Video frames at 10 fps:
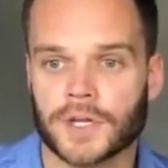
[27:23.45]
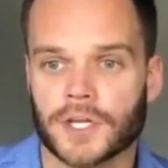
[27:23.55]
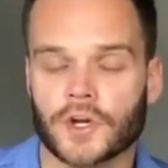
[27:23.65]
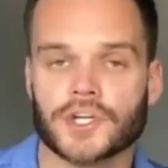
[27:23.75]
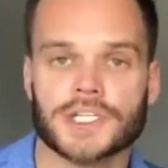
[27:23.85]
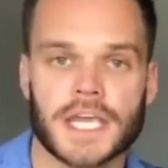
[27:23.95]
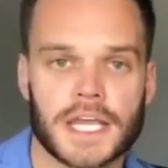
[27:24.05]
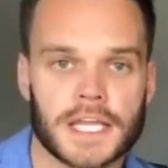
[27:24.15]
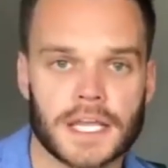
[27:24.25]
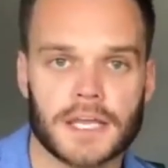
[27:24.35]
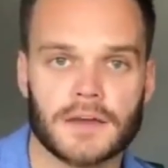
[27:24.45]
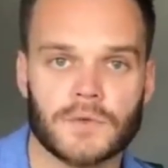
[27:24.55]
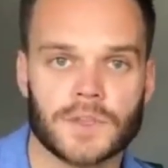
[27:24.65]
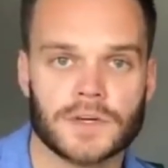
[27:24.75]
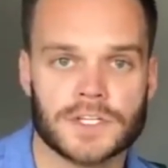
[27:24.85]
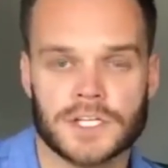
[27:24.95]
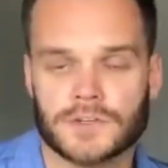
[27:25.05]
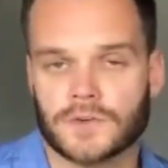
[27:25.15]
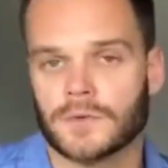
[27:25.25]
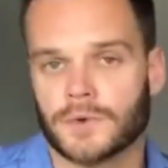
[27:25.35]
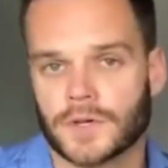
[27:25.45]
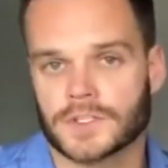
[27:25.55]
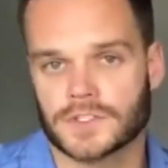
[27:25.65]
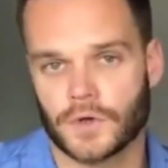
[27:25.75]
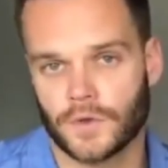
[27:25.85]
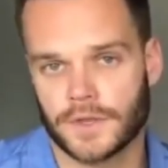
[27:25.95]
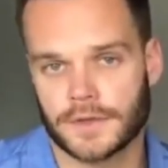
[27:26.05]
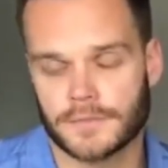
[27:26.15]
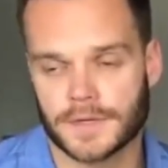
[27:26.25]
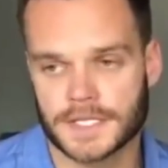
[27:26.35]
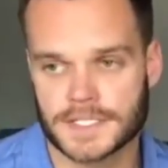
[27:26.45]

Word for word: regurgitating what their teacher of the books told them.